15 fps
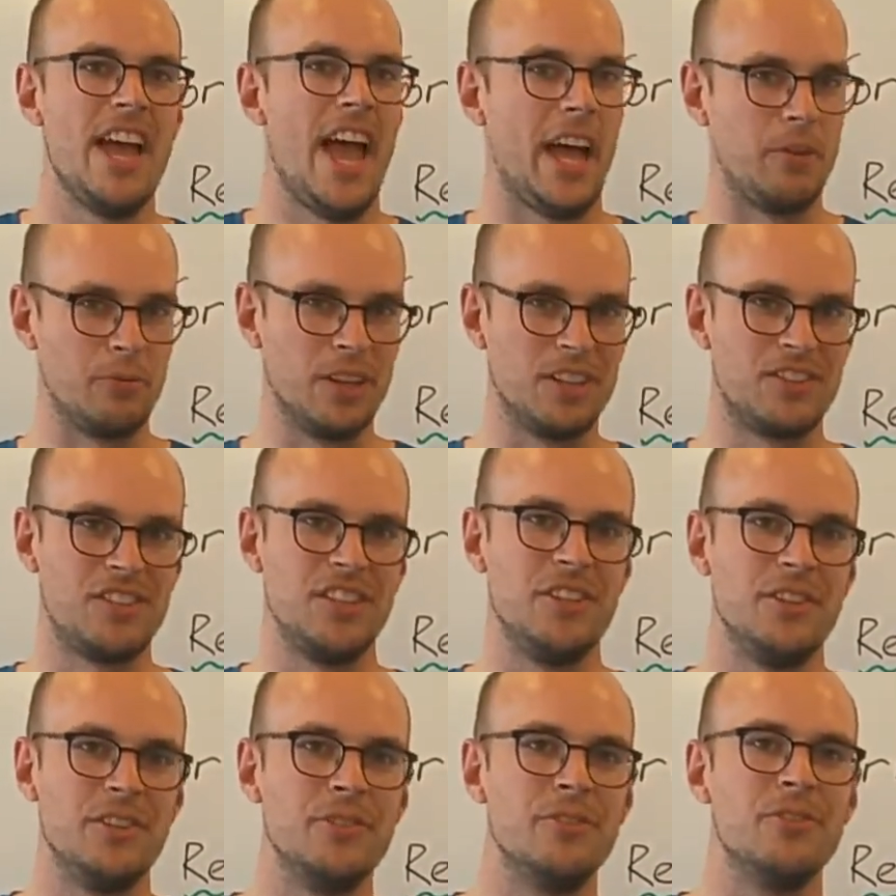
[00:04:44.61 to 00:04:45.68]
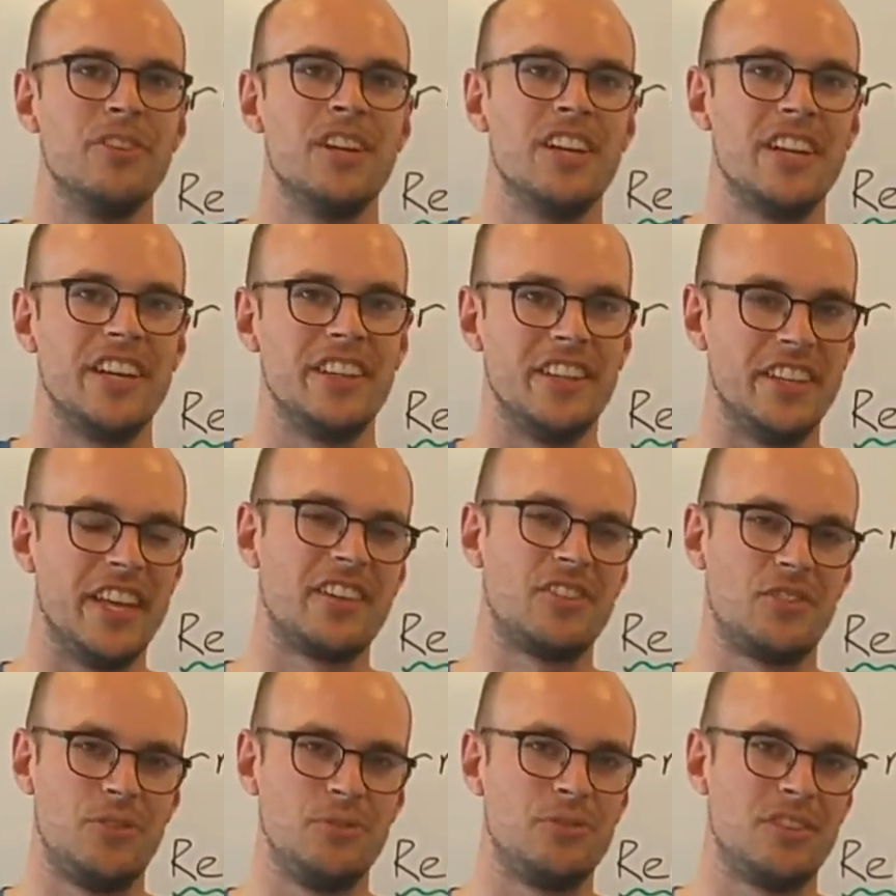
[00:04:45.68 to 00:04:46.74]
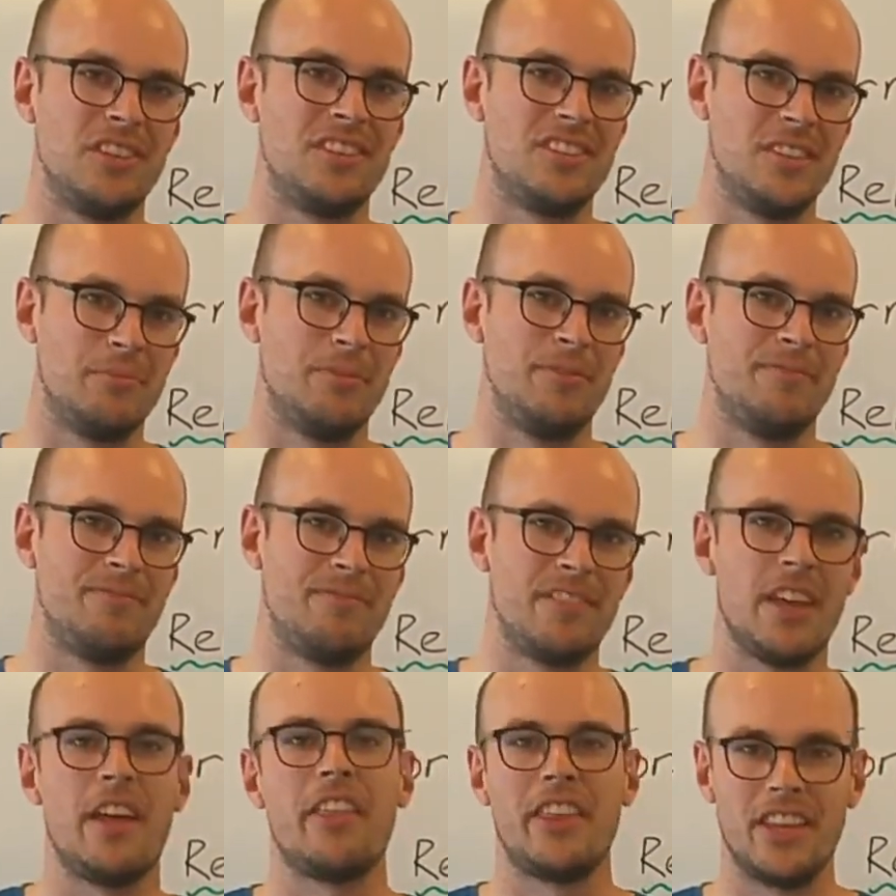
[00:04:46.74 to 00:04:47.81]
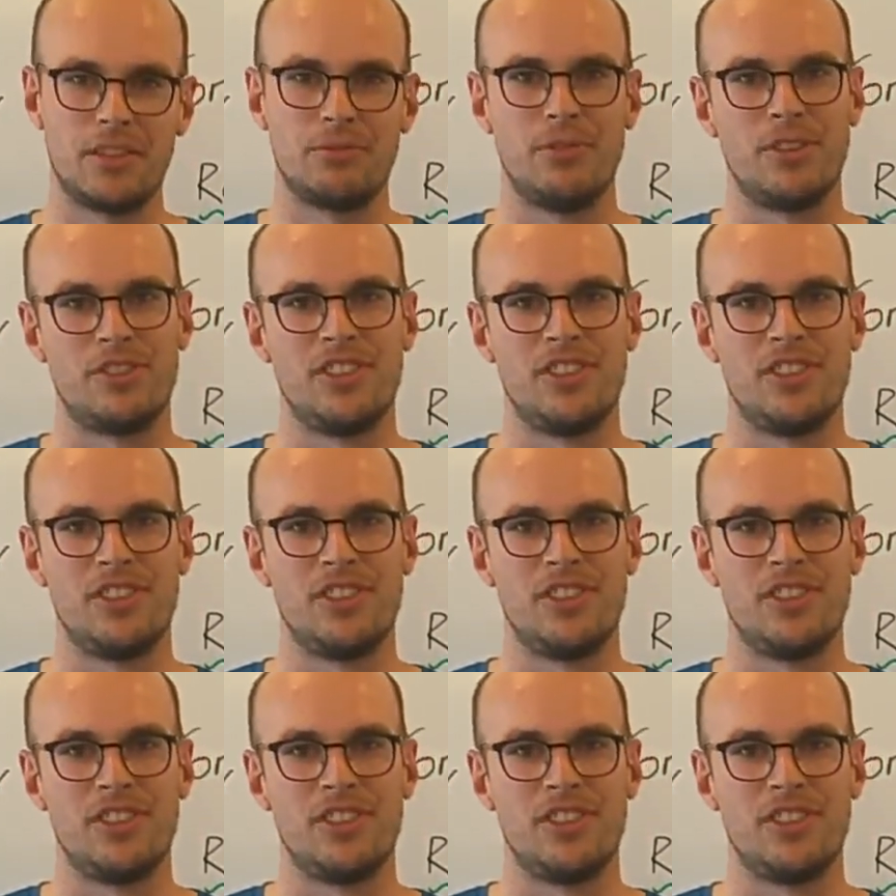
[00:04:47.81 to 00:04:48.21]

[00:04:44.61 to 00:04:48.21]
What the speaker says: And we'll see you in the next Tuesday tip. Thanks for